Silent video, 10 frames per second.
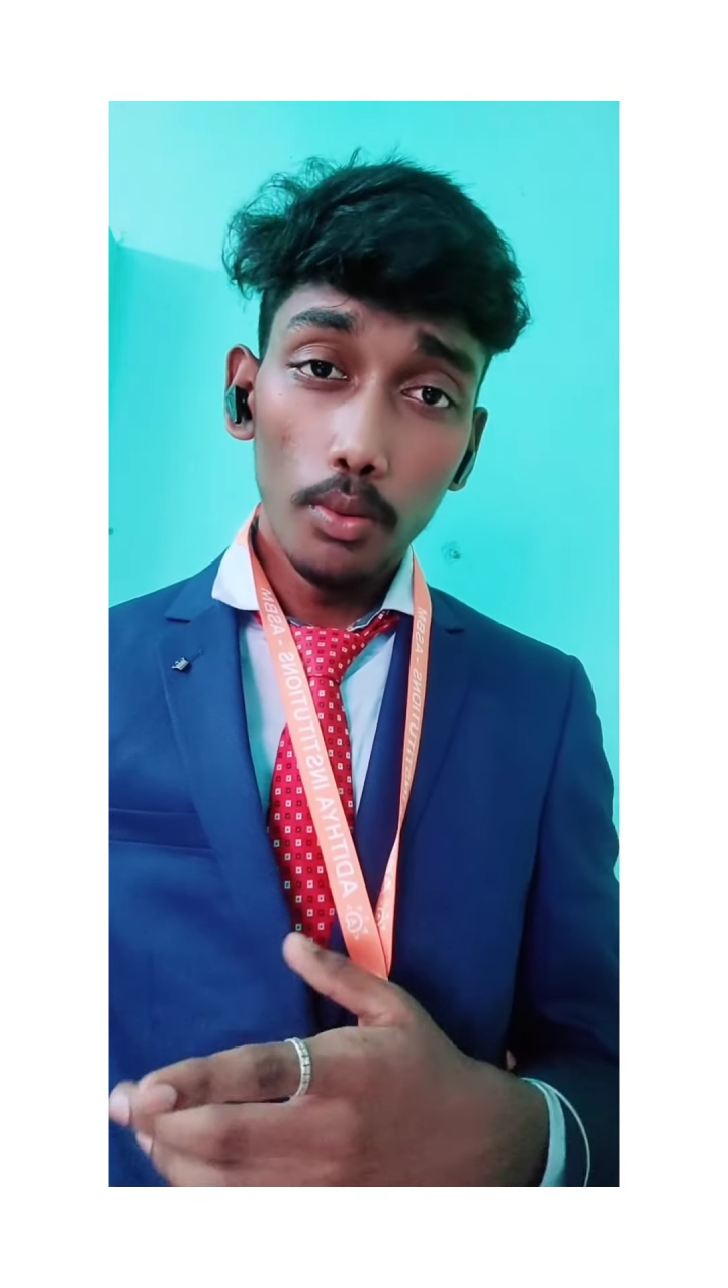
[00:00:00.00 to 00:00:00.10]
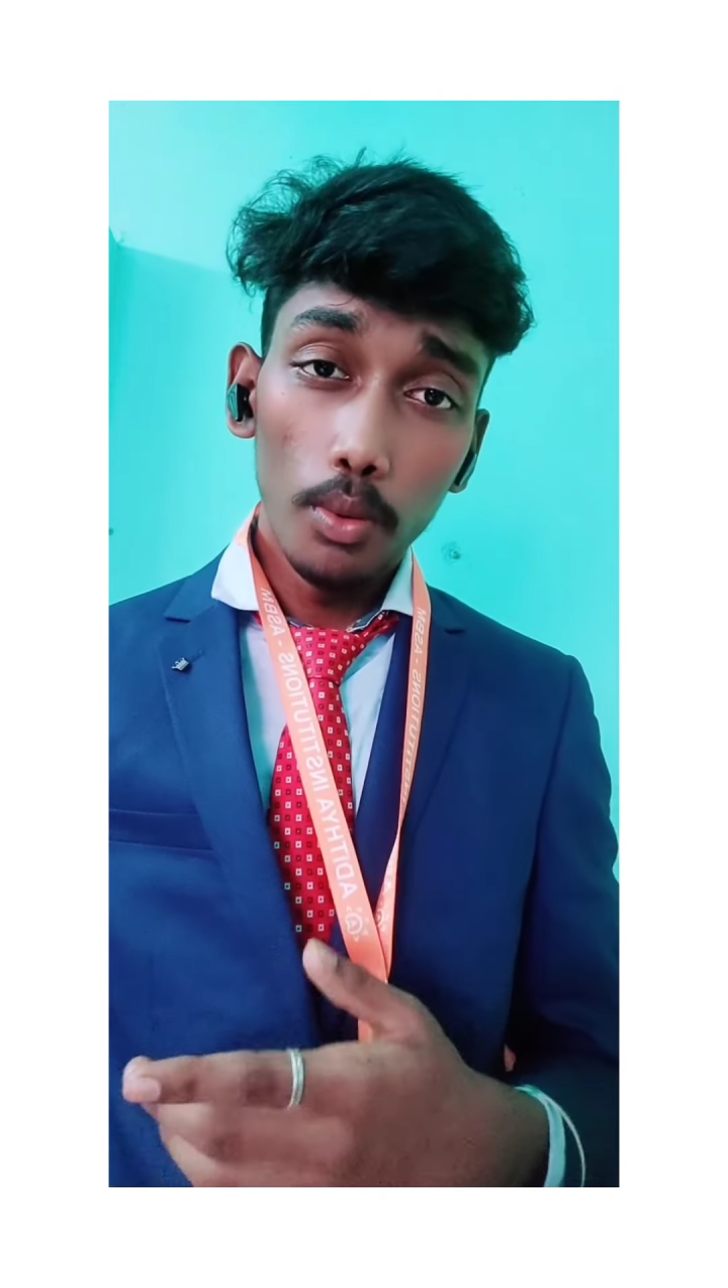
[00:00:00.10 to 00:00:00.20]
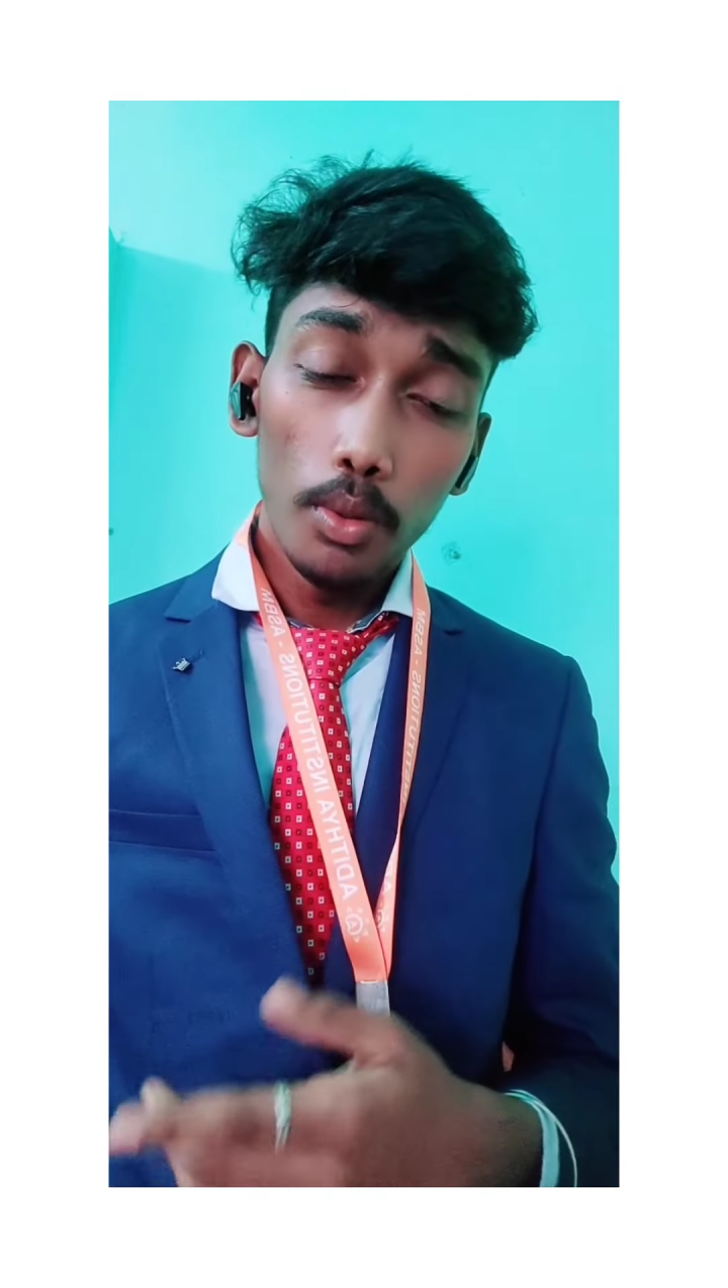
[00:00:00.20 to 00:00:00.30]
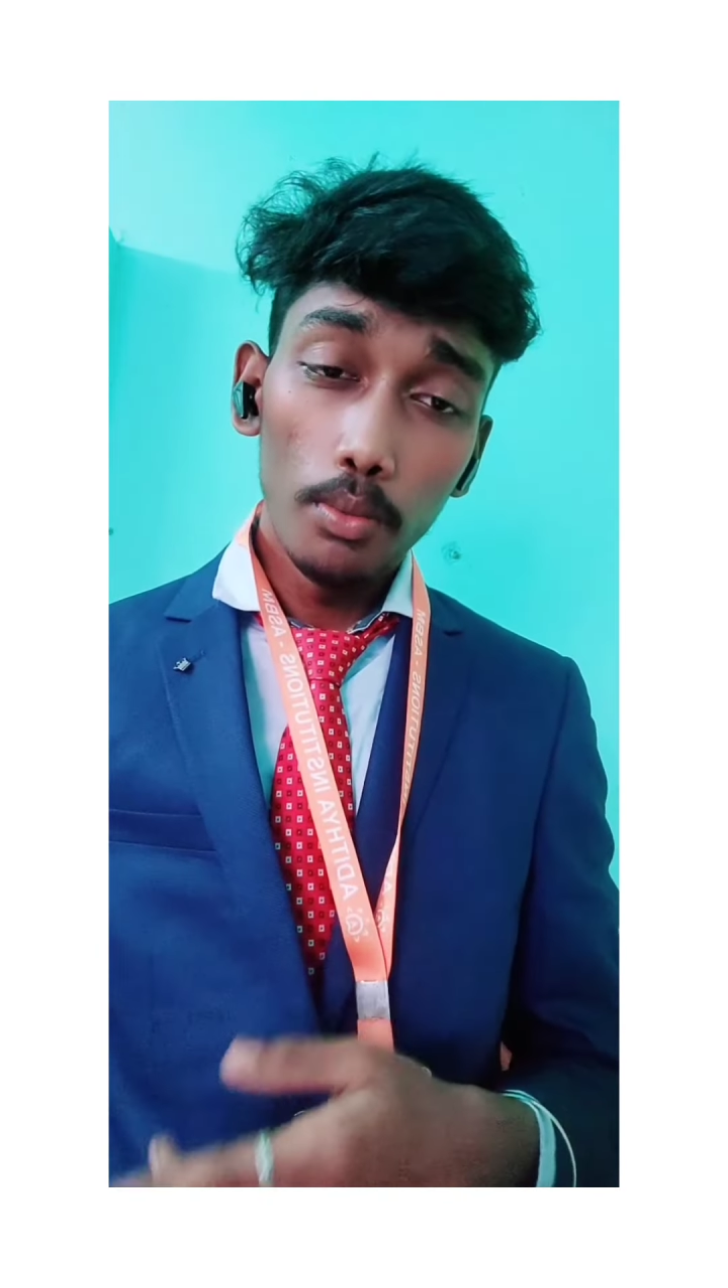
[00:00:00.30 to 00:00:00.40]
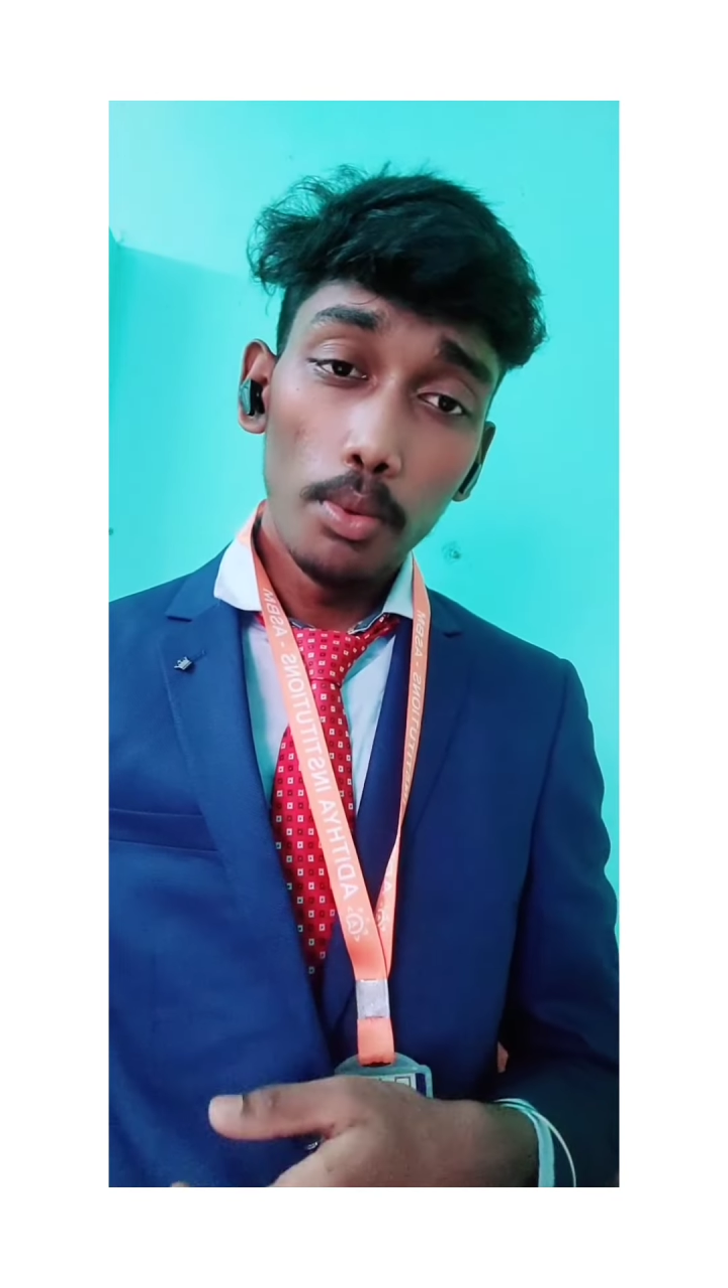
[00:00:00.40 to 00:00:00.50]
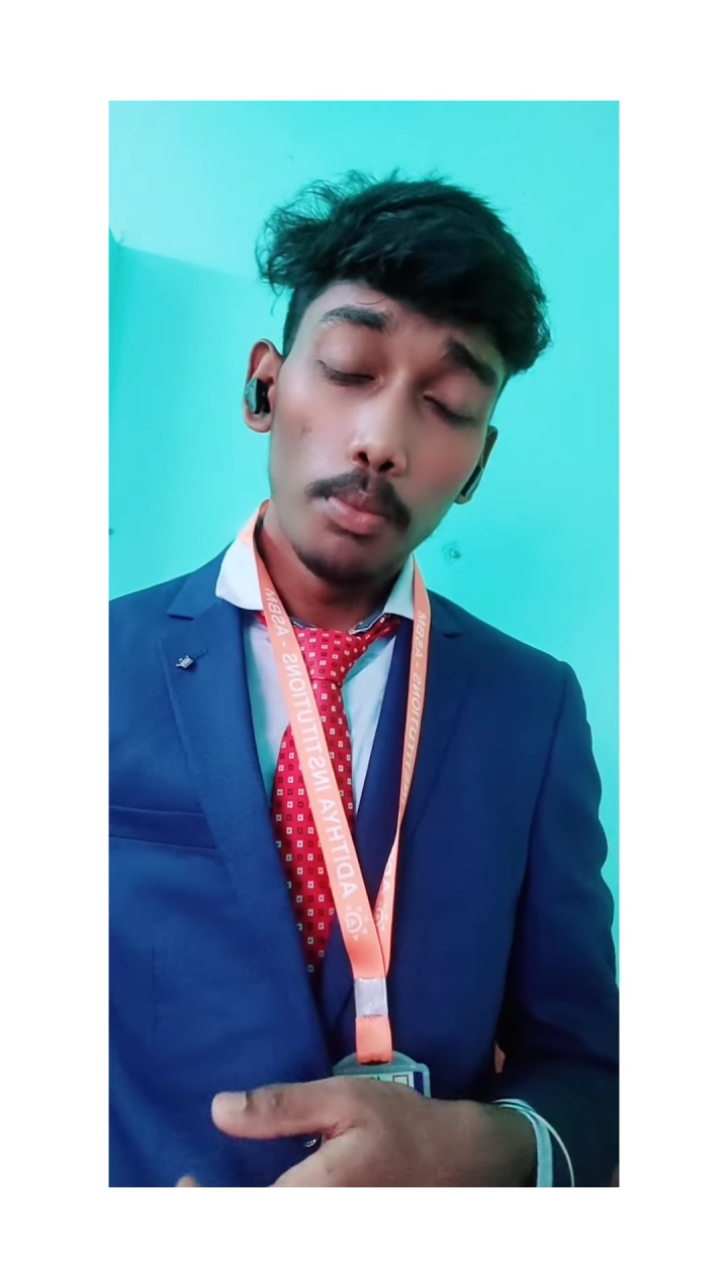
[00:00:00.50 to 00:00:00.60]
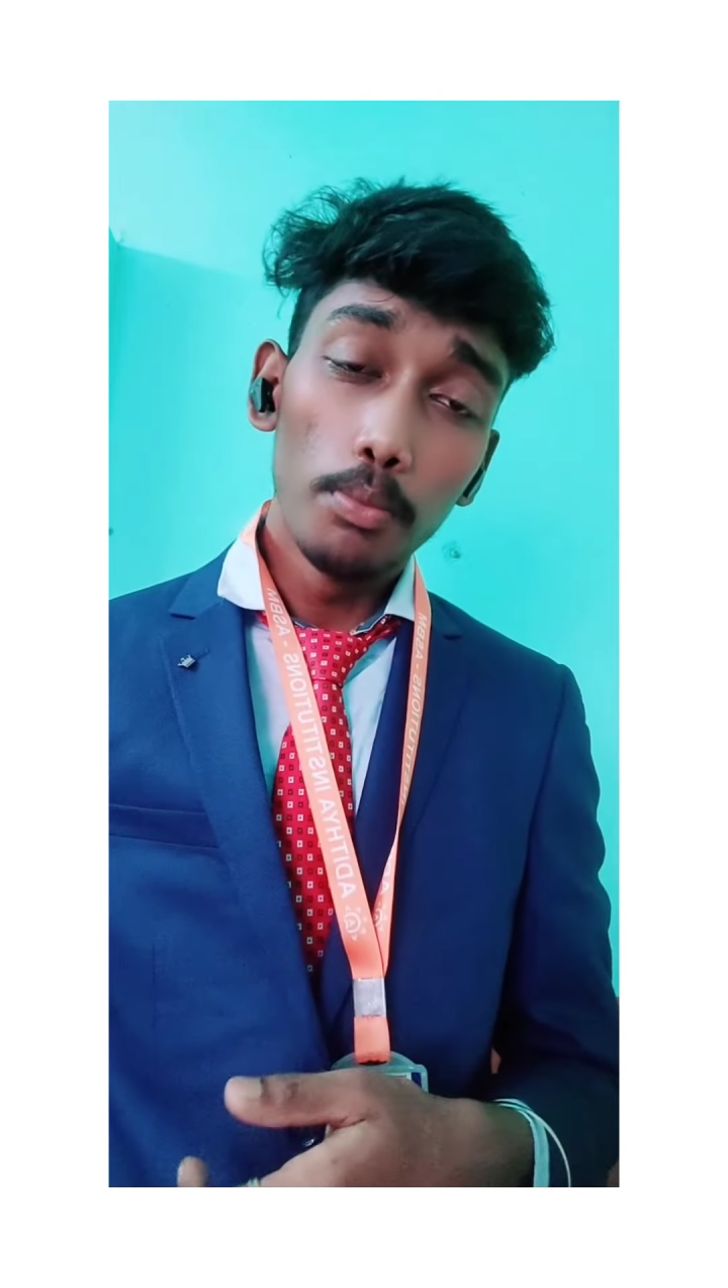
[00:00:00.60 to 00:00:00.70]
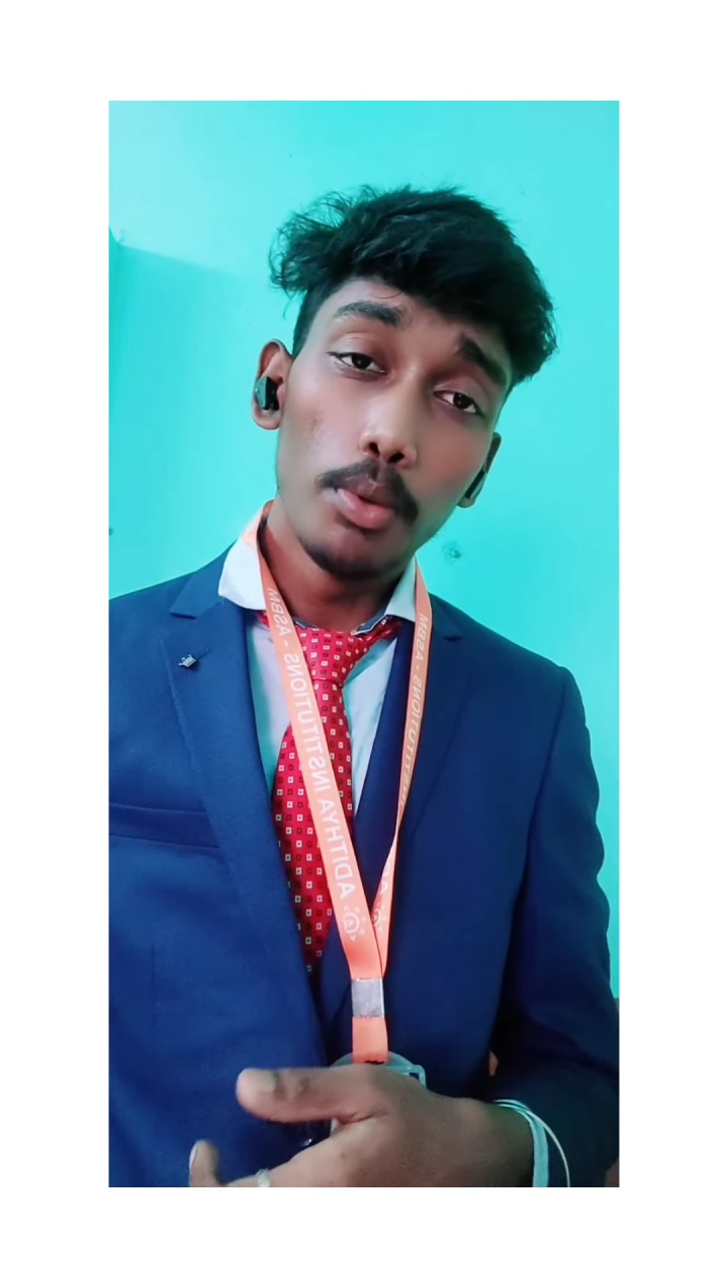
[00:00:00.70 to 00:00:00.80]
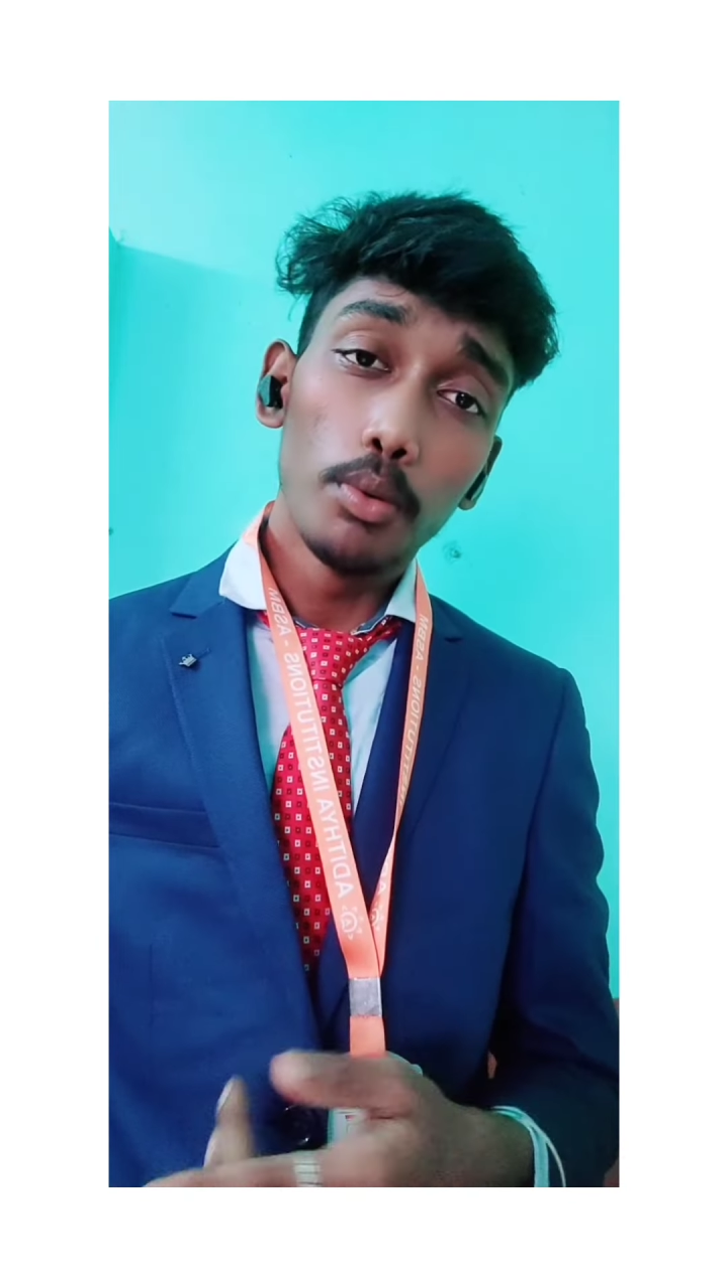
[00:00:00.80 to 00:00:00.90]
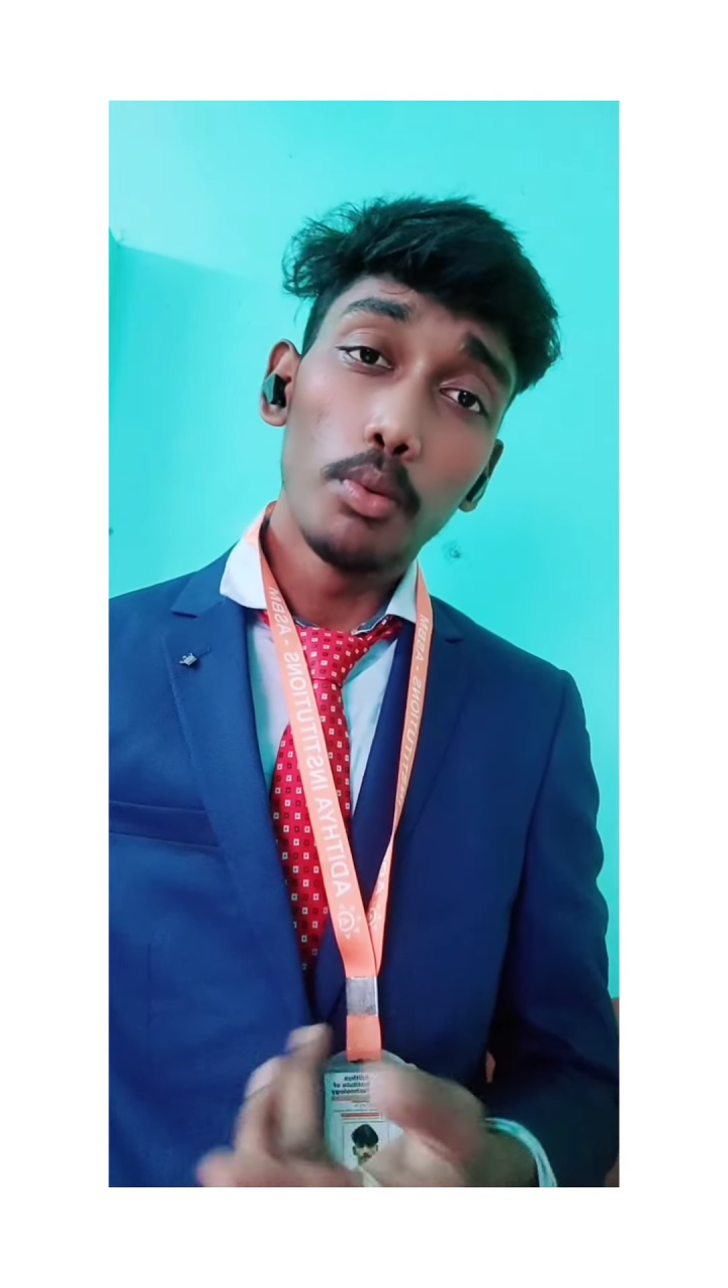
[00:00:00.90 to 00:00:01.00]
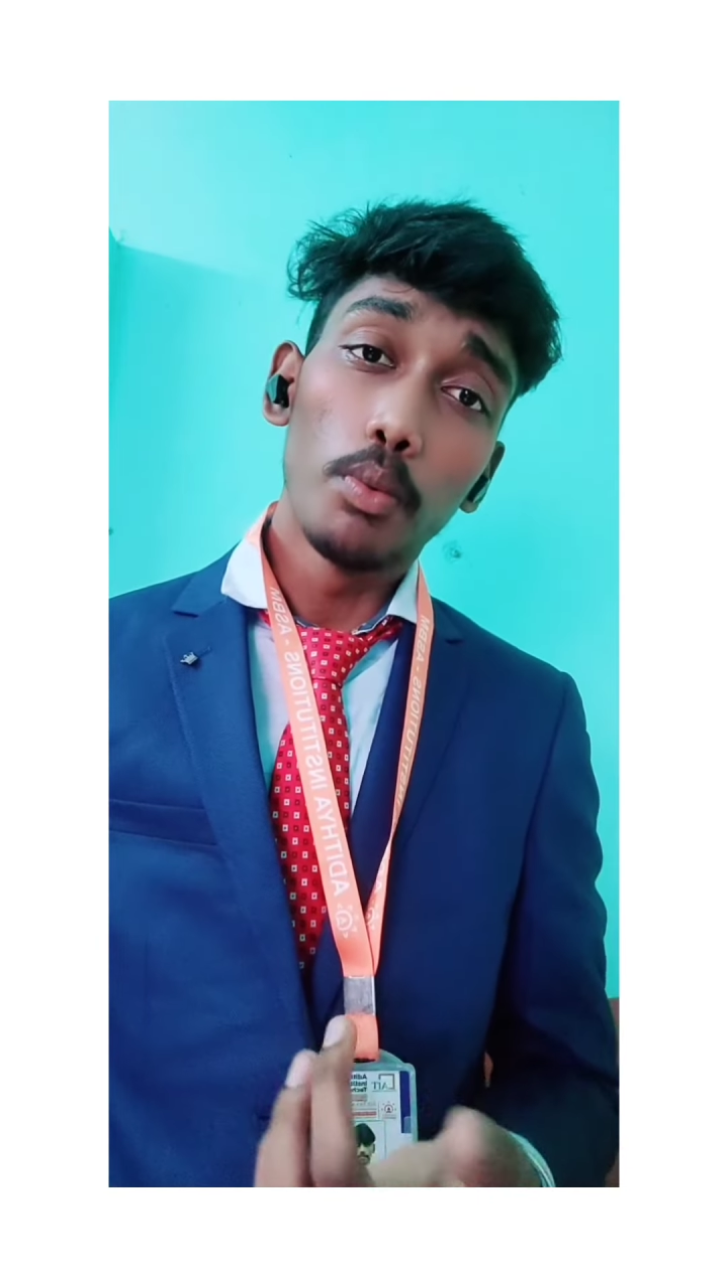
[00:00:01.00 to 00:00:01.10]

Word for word: can help them